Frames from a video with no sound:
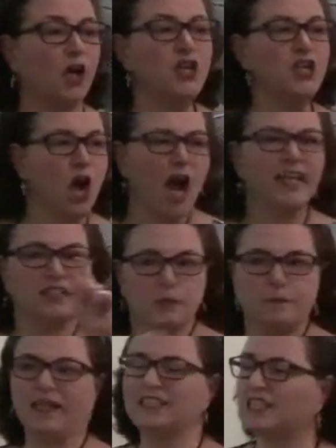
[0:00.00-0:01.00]
are not
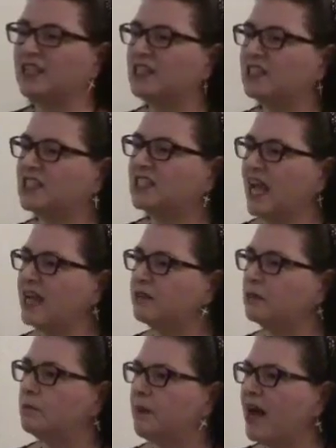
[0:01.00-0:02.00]
inspected in this
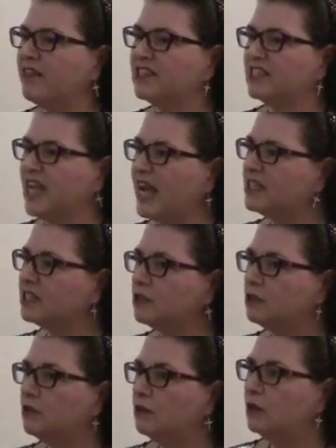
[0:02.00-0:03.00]
state by the state?
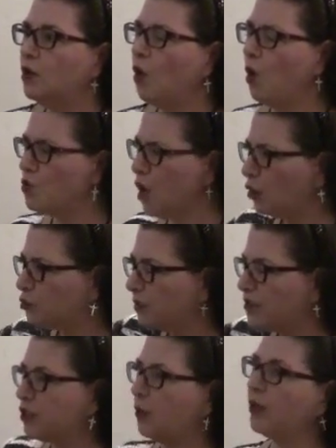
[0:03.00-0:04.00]
Who knows
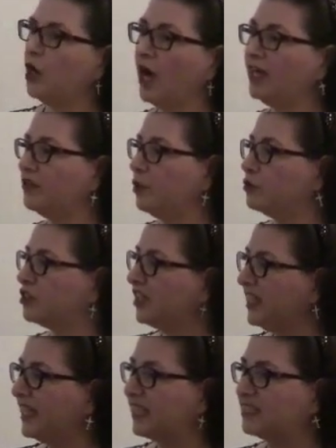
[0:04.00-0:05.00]
what's going on in those
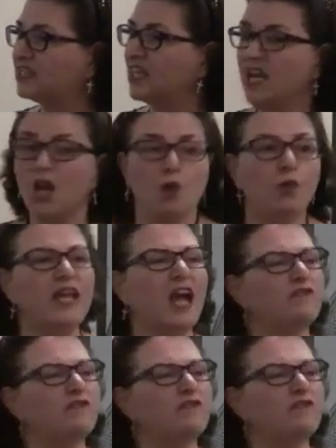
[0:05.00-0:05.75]
clinics? We